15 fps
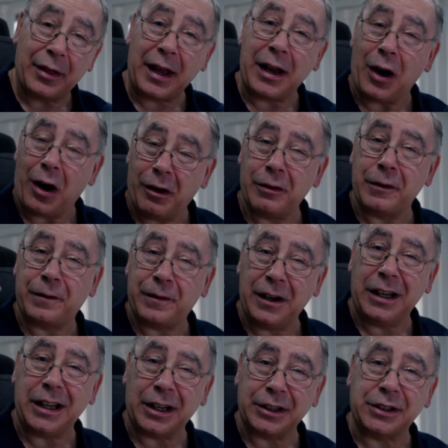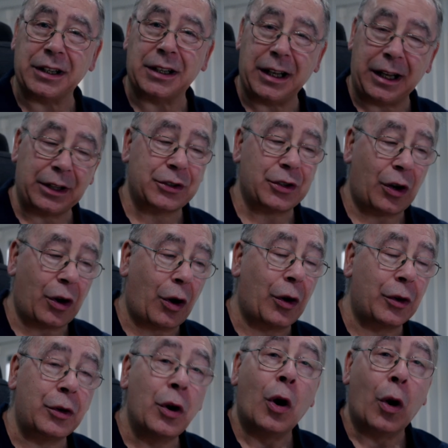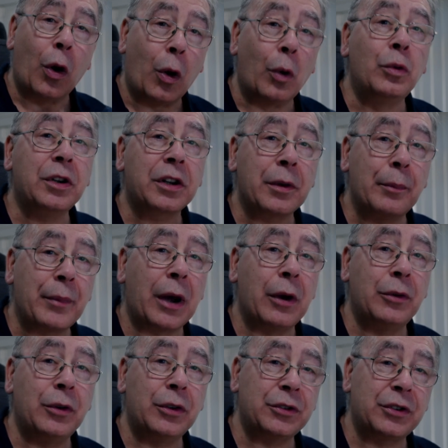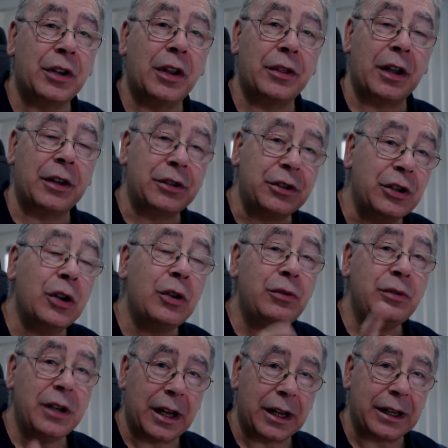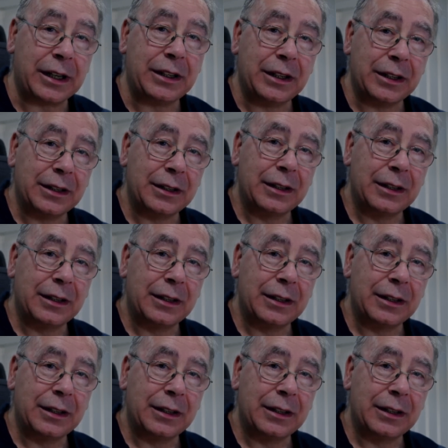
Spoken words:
They are affiliated links on all the components that you need